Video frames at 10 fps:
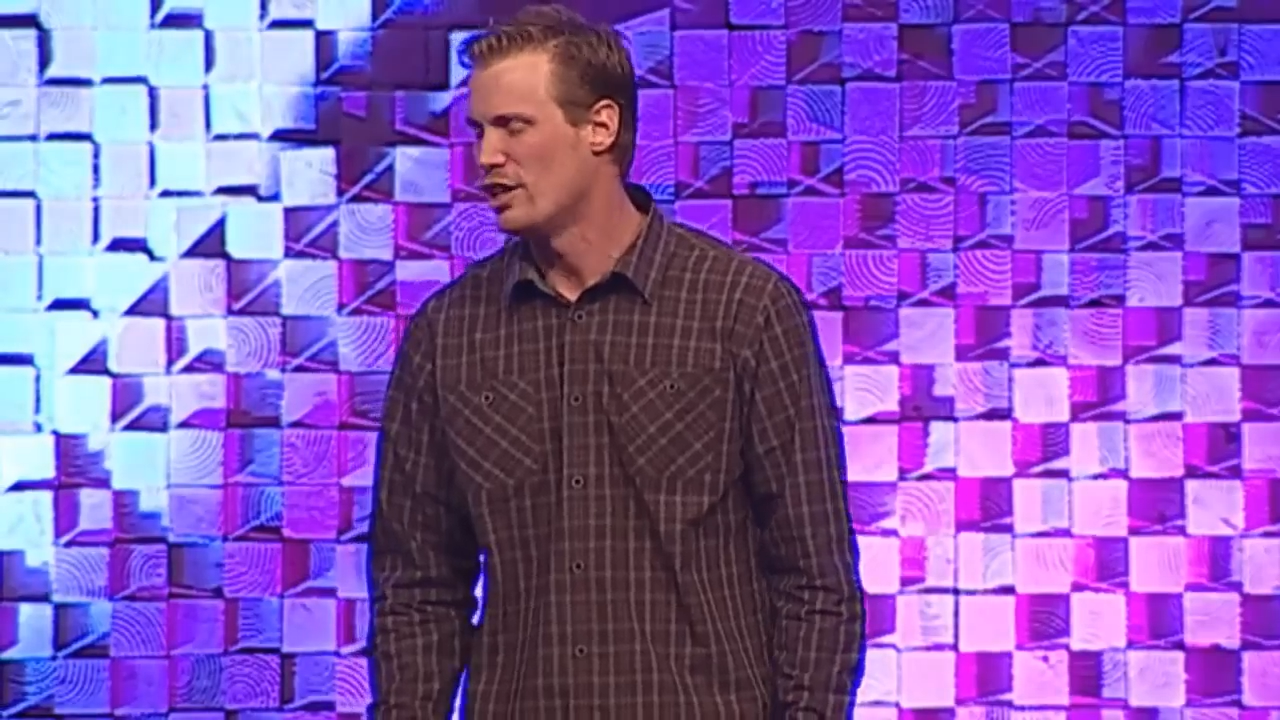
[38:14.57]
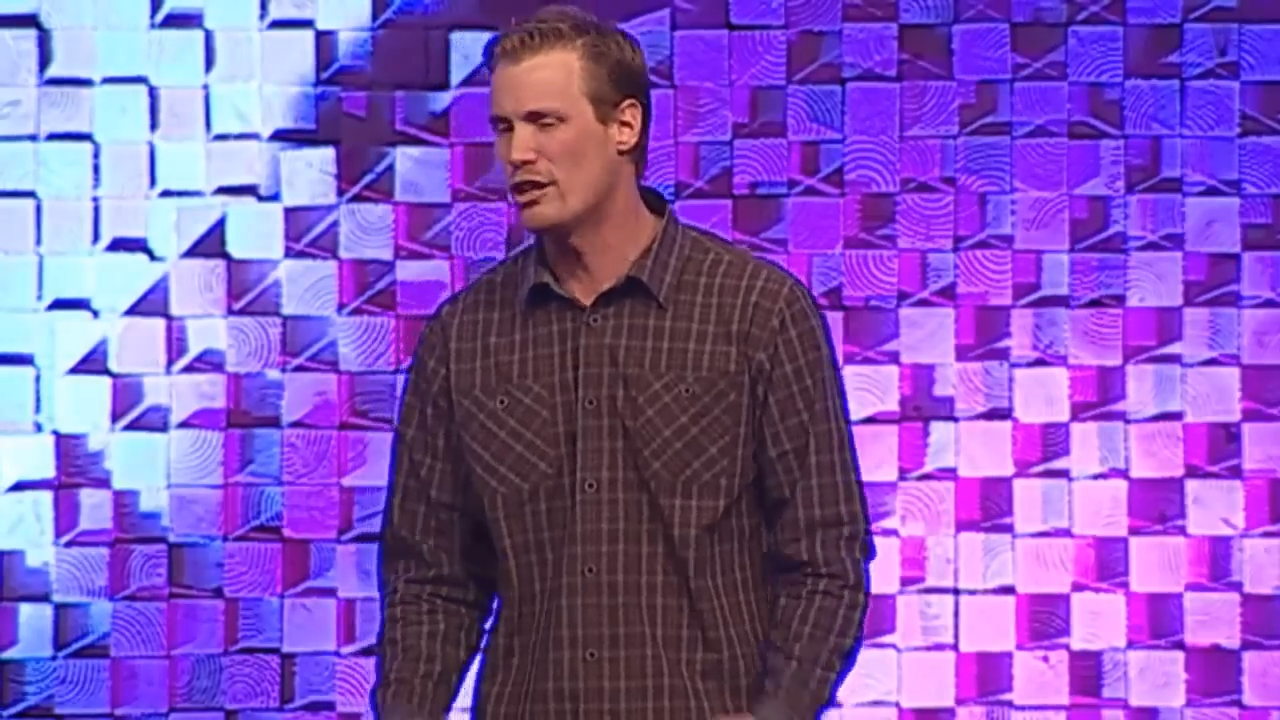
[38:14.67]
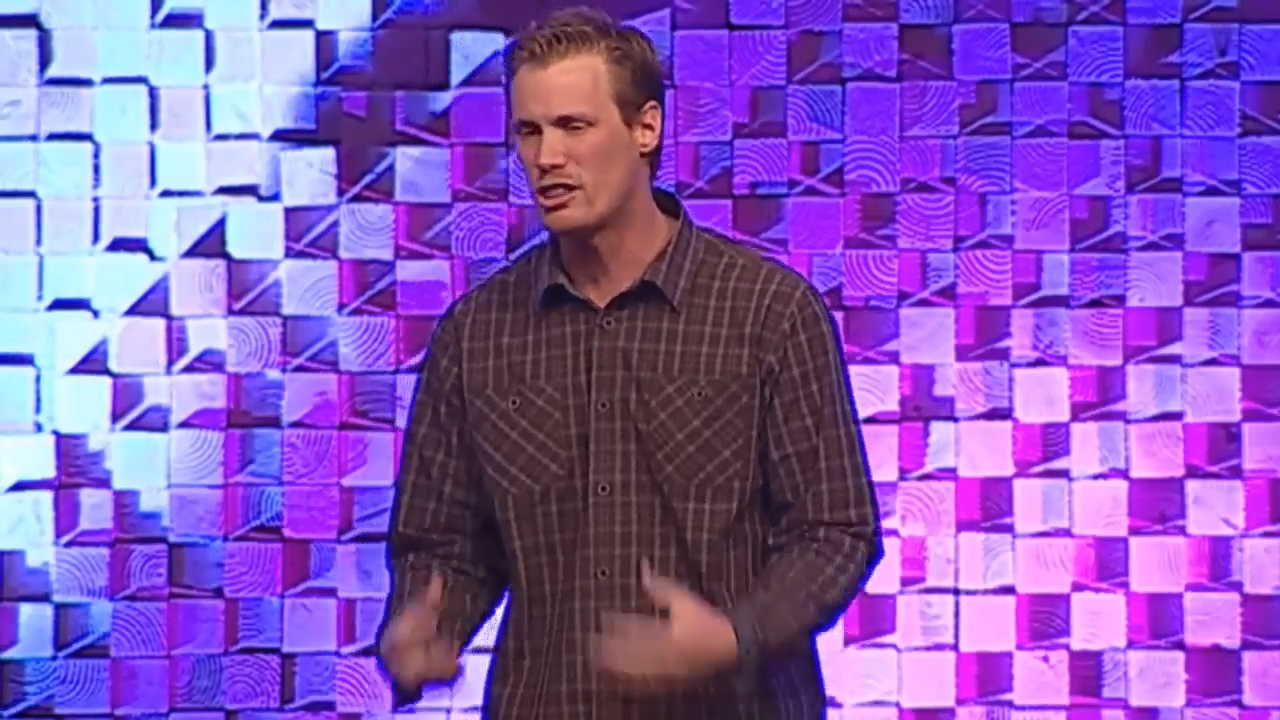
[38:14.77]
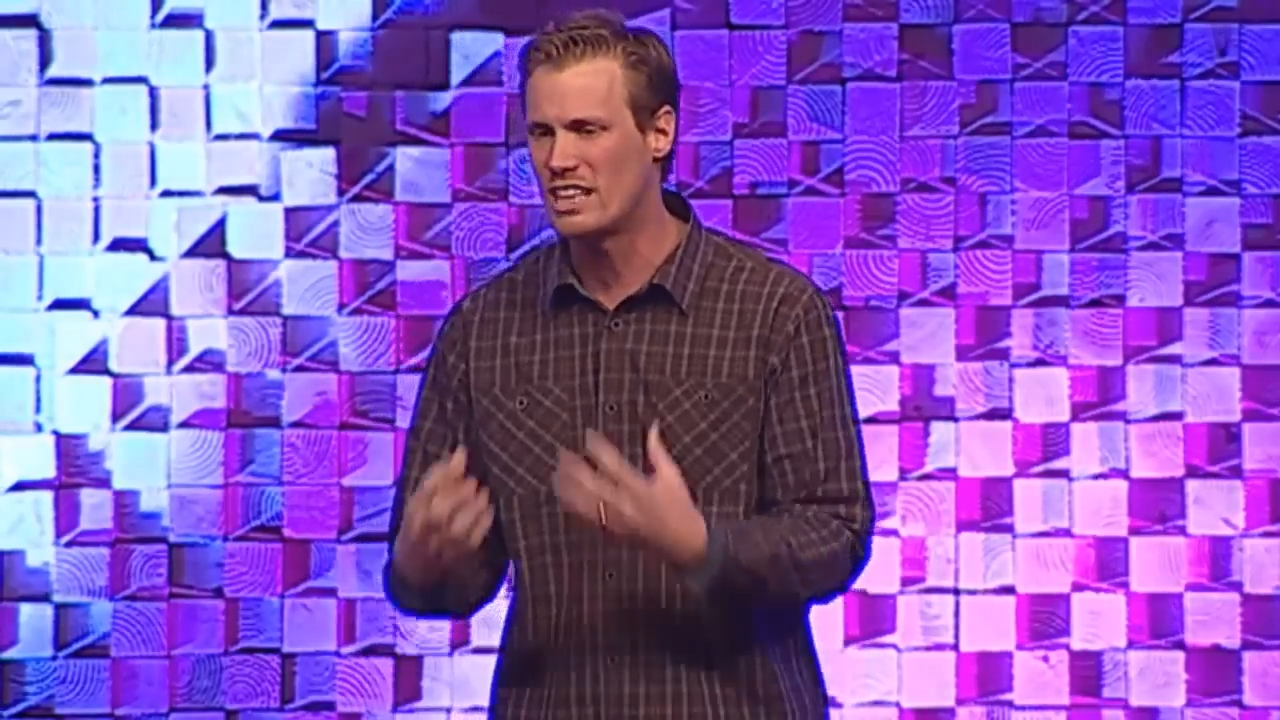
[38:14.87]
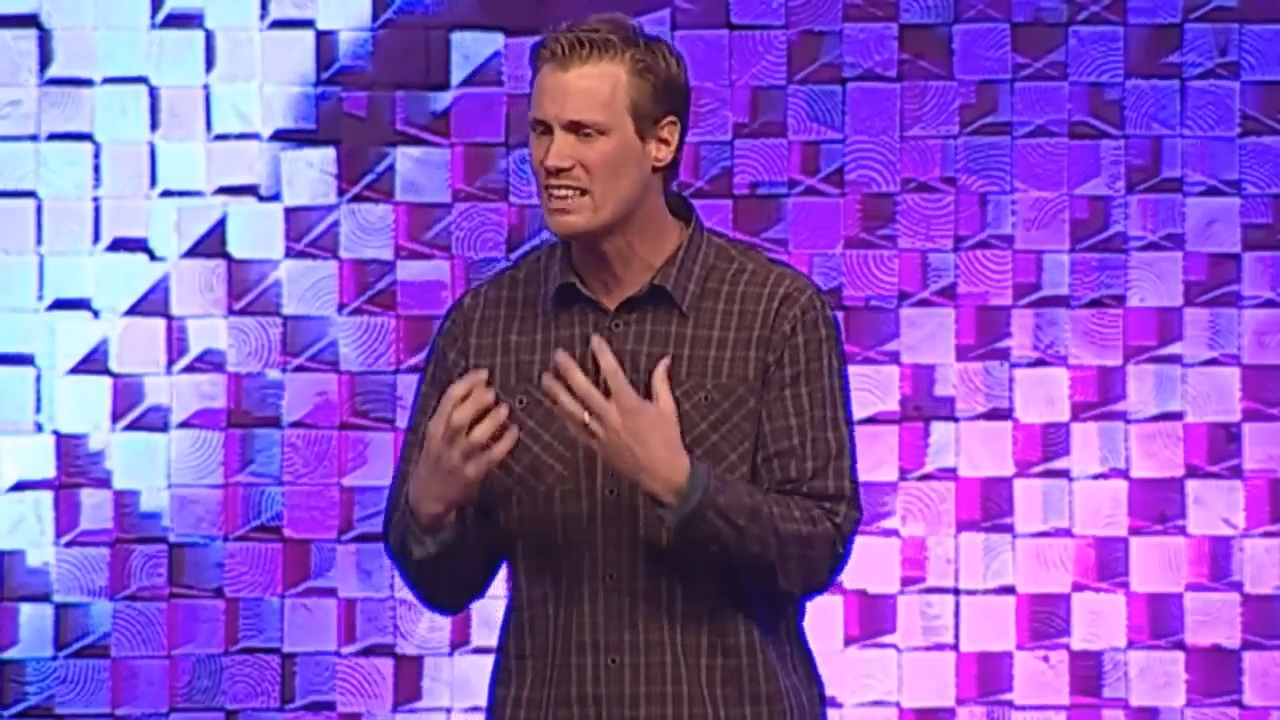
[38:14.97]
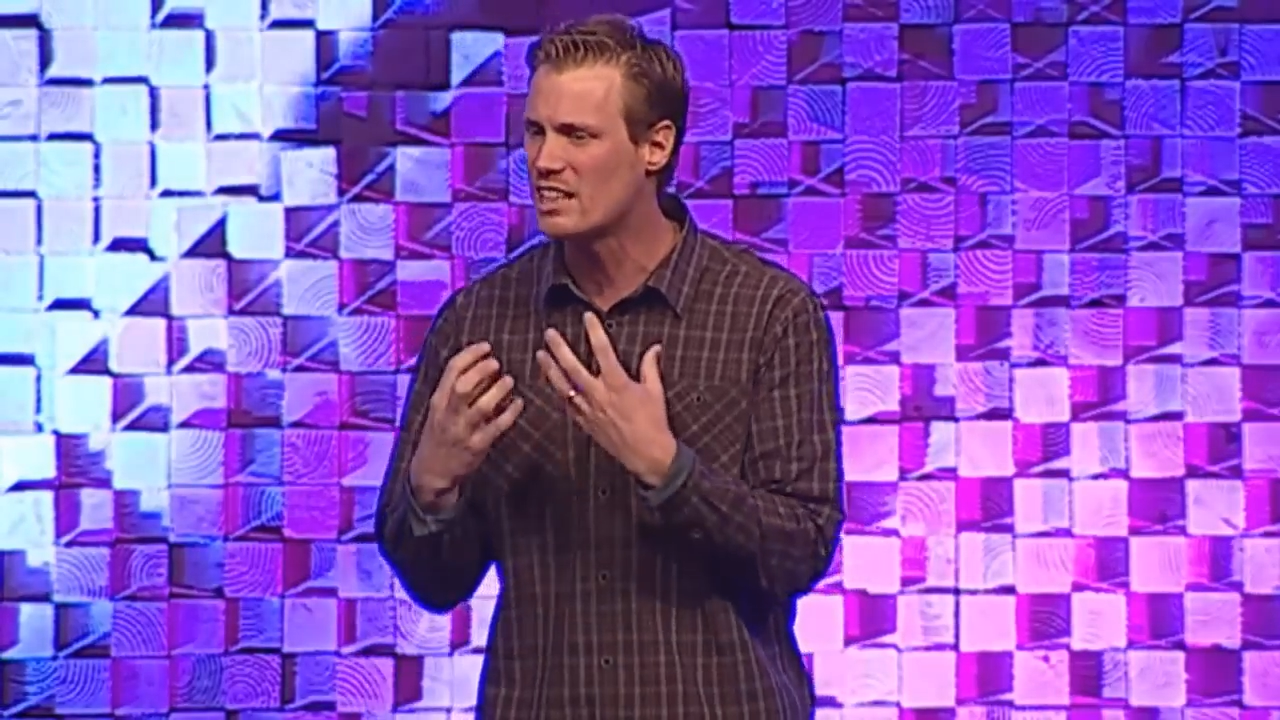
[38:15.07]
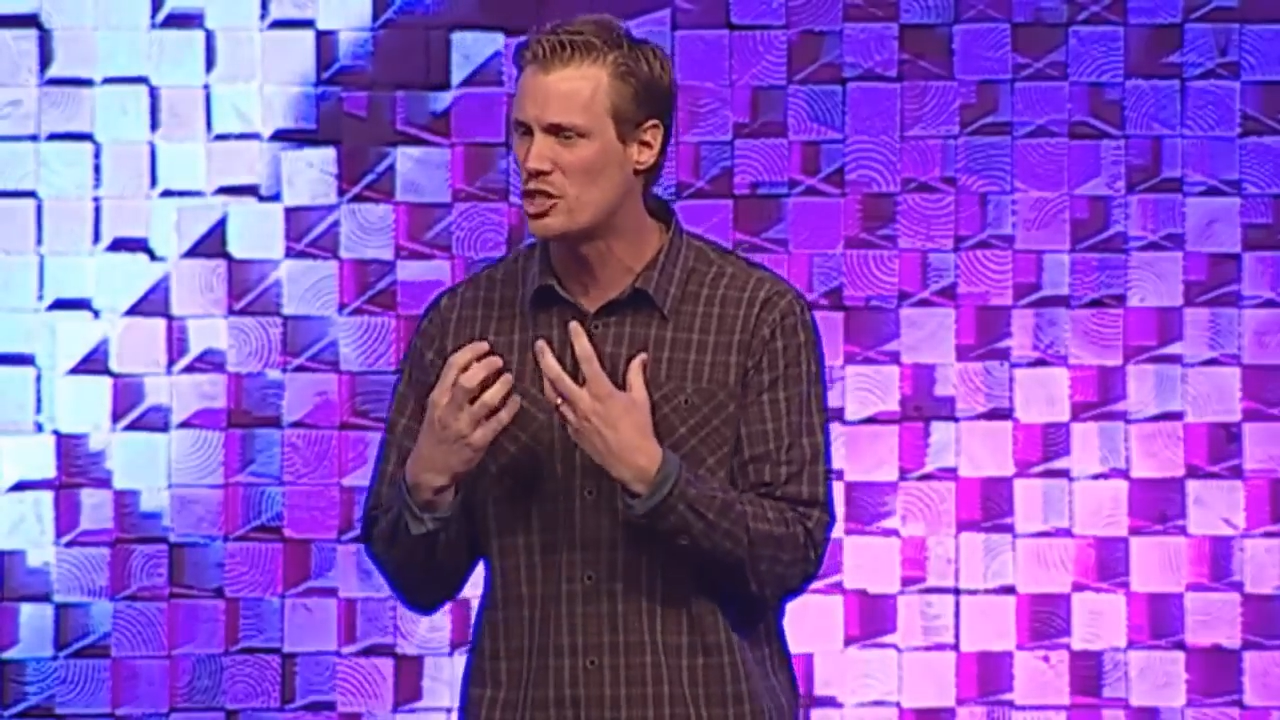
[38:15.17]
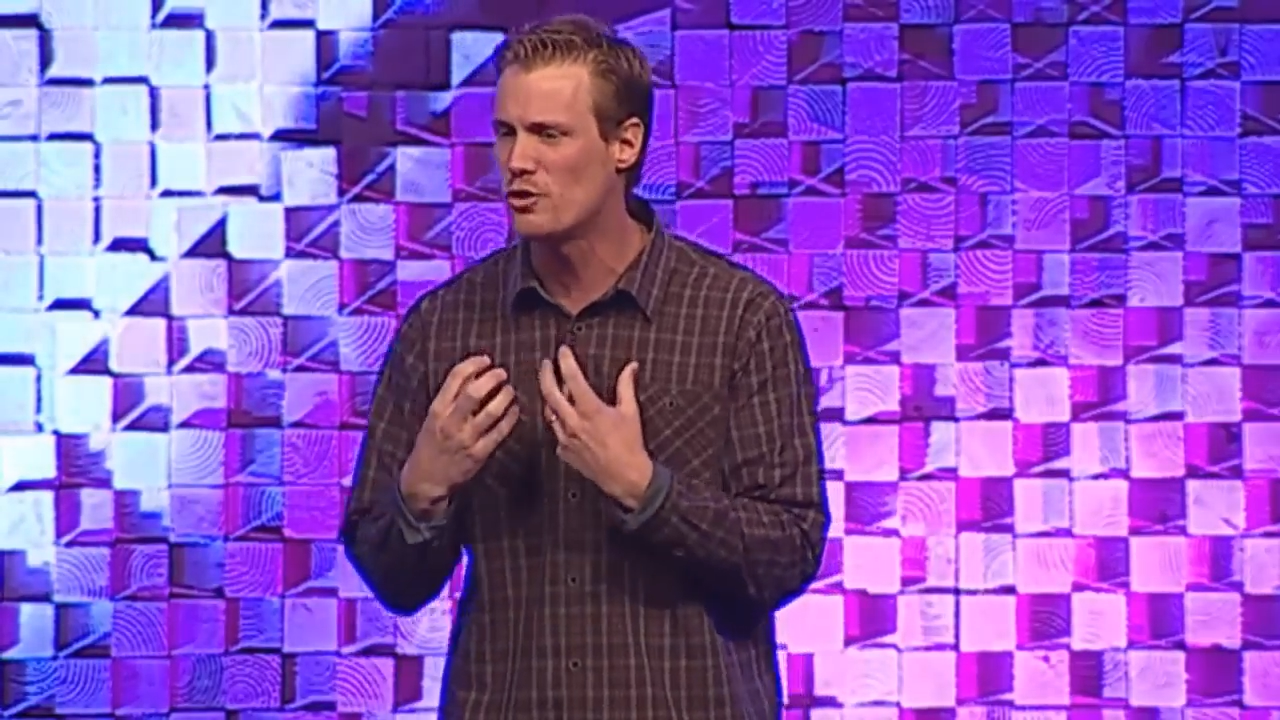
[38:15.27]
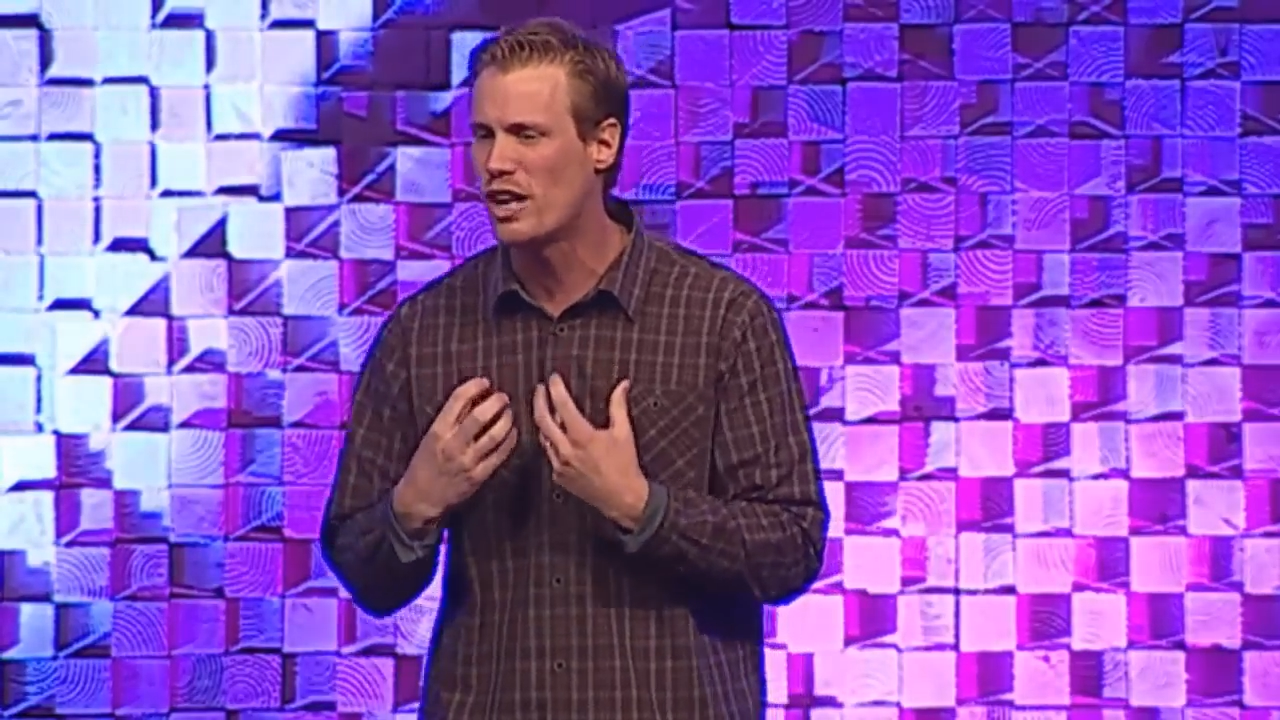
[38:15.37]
You think that you've